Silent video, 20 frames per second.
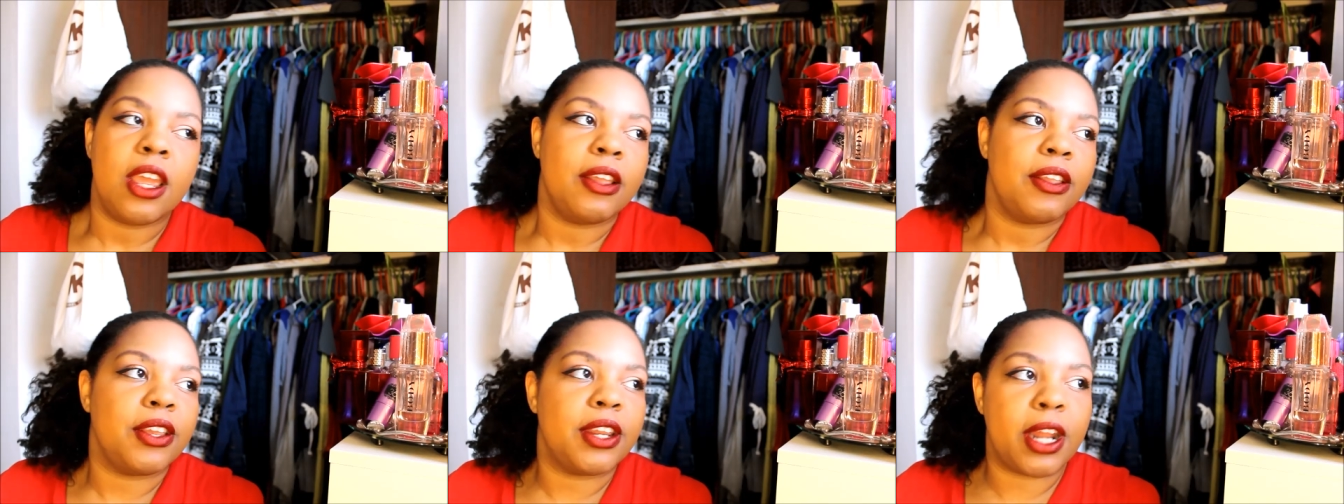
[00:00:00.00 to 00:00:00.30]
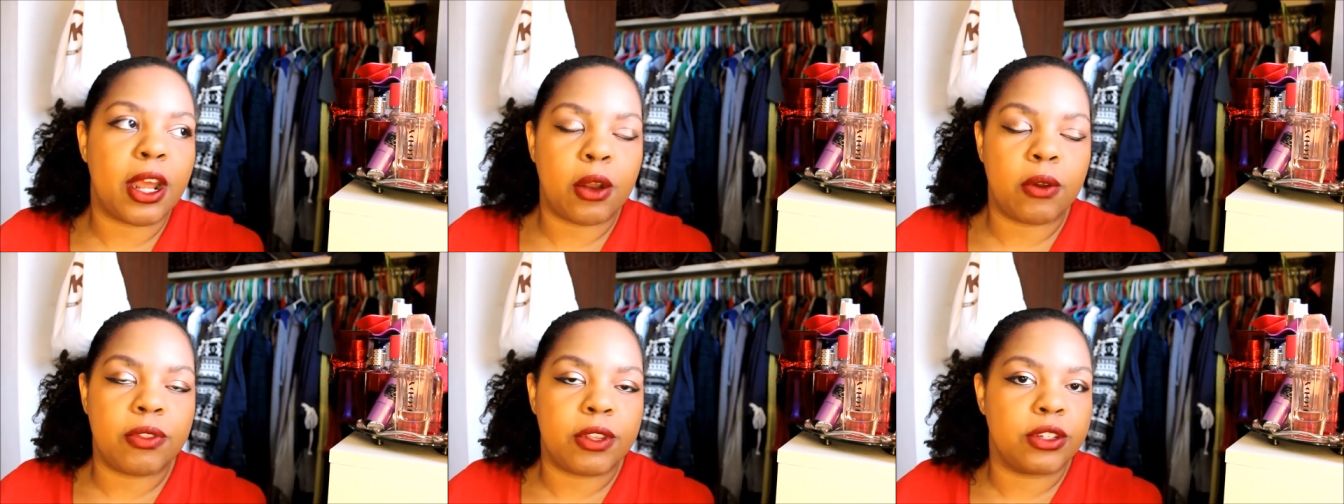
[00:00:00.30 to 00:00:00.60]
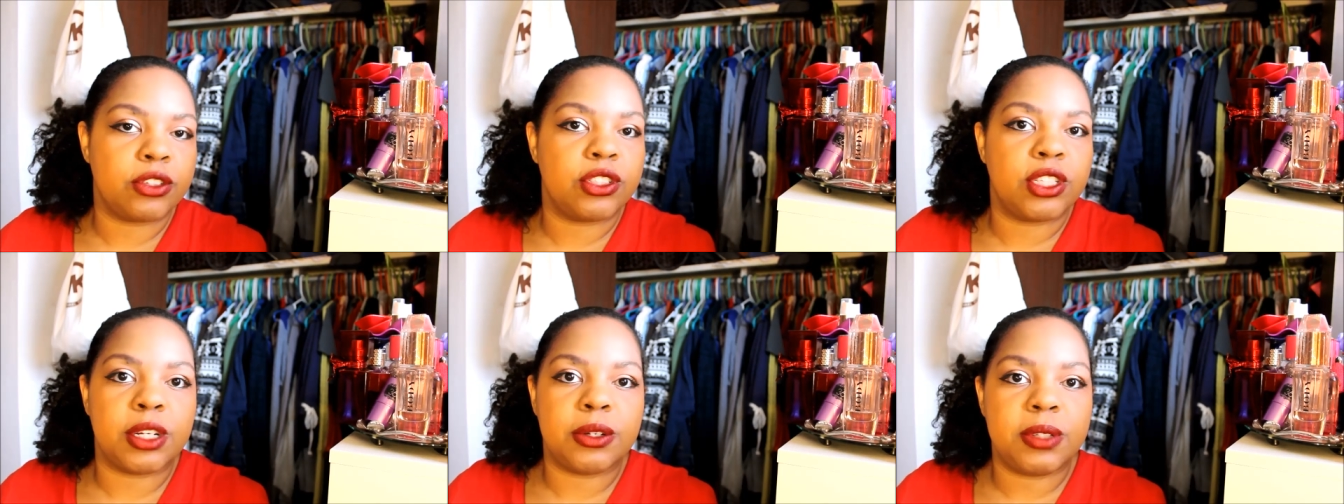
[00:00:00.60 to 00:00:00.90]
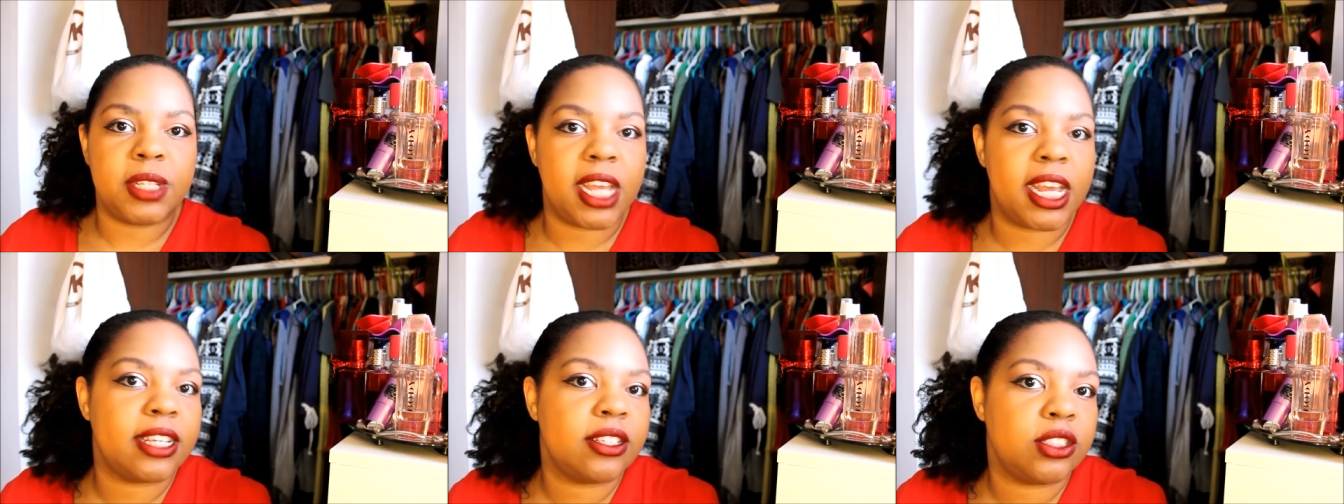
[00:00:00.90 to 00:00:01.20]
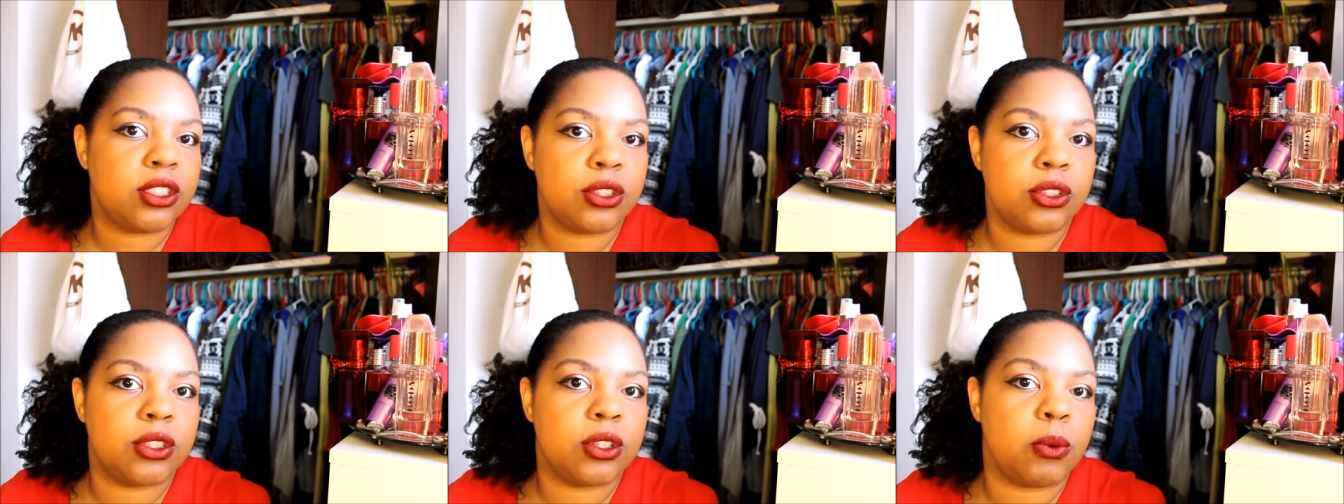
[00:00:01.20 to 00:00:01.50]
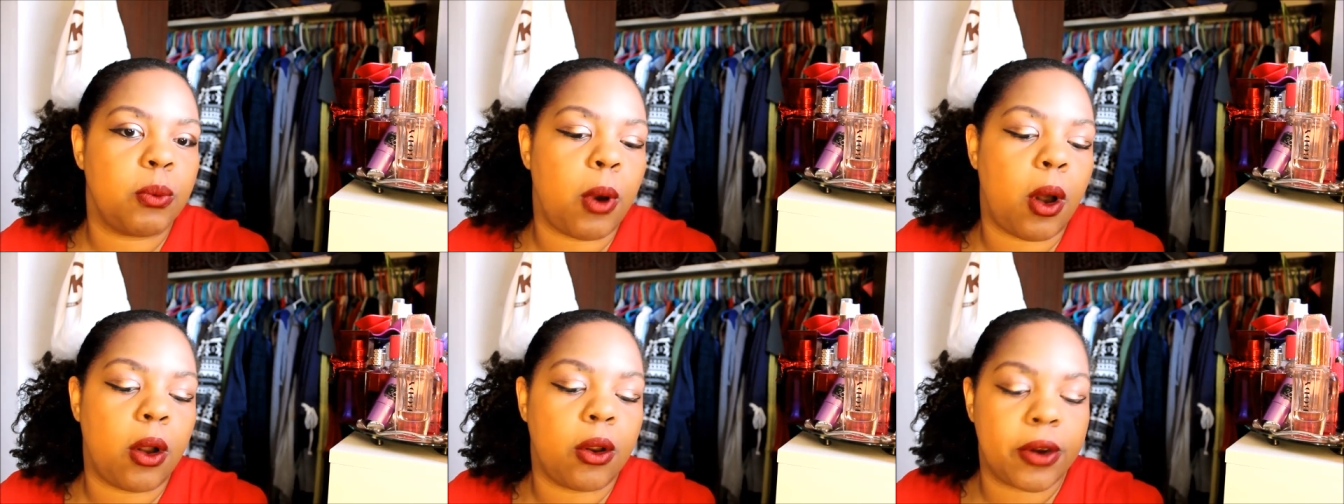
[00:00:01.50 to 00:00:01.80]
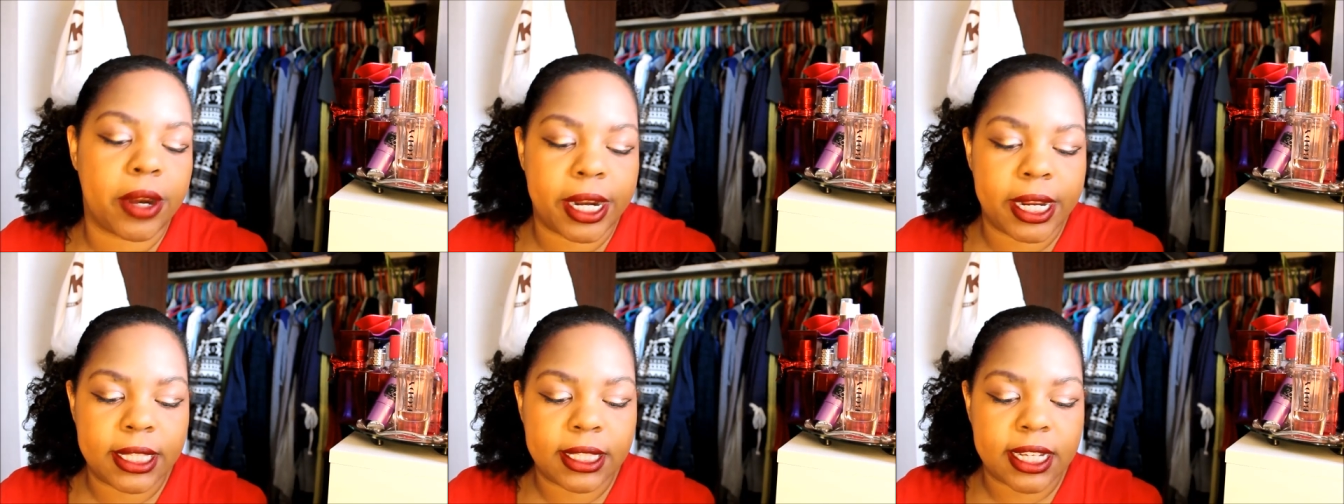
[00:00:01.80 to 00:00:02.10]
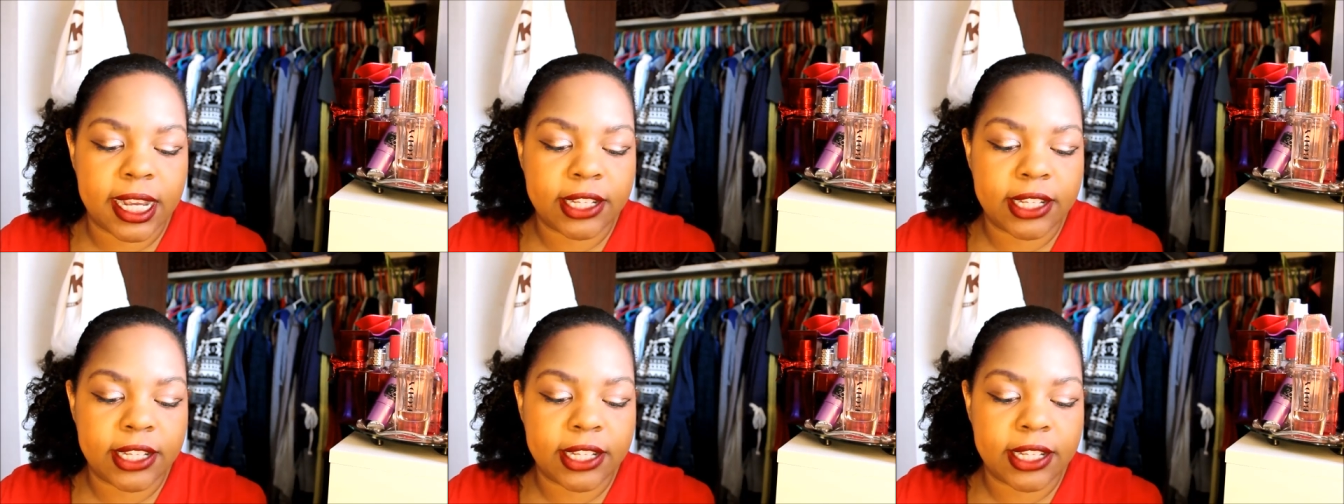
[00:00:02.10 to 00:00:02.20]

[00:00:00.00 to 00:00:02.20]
You know, there's no testers at Walgreens.